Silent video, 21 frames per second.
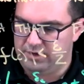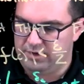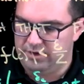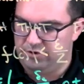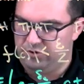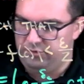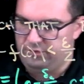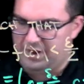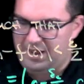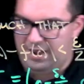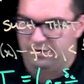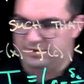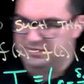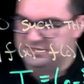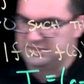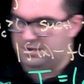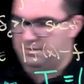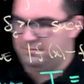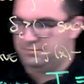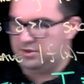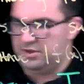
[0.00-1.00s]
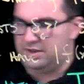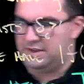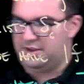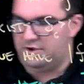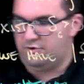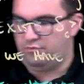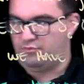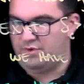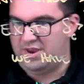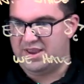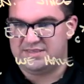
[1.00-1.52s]
I want to do now is I'm going to
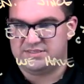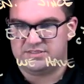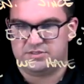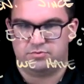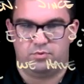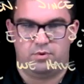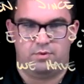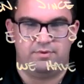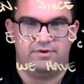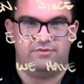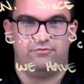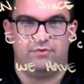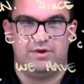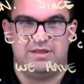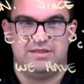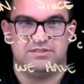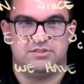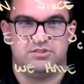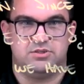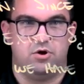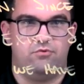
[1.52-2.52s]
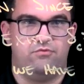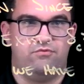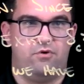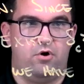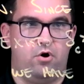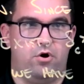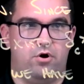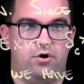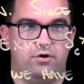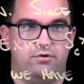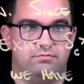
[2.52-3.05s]
erase what we've written so
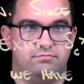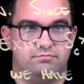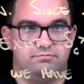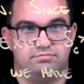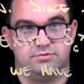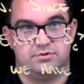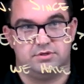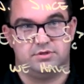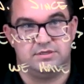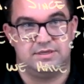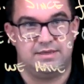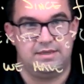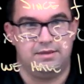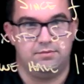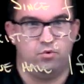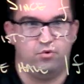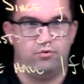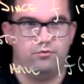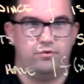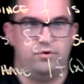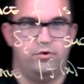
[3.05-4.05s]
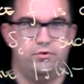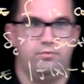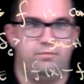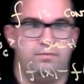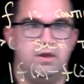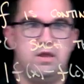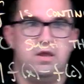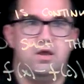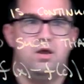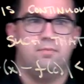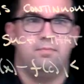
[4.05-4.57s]
far because I need more
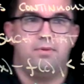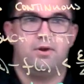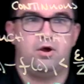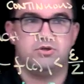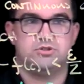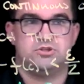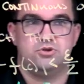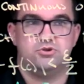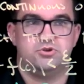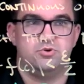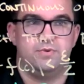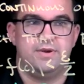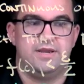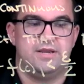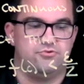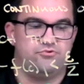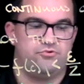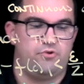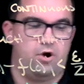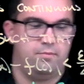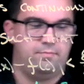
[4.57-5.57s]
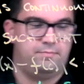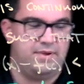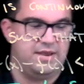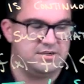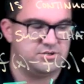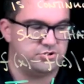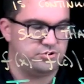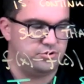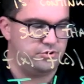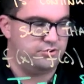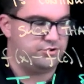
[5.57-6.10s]
room, but also so we can draw a
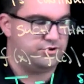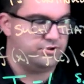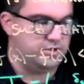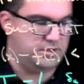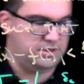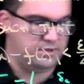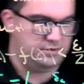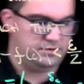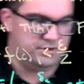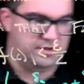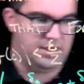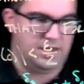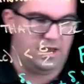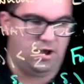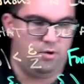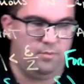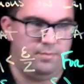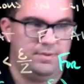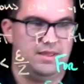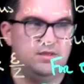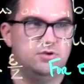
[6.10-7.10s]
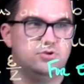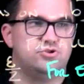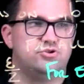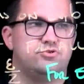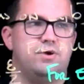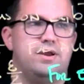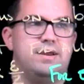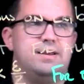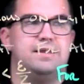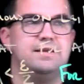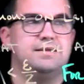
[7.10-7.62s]
picture to help
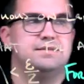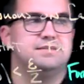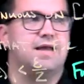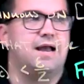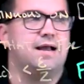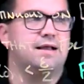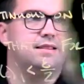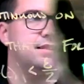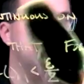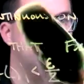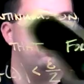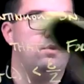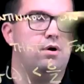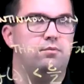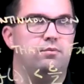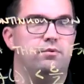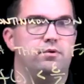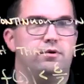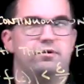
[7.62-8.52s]
illustrate exactly what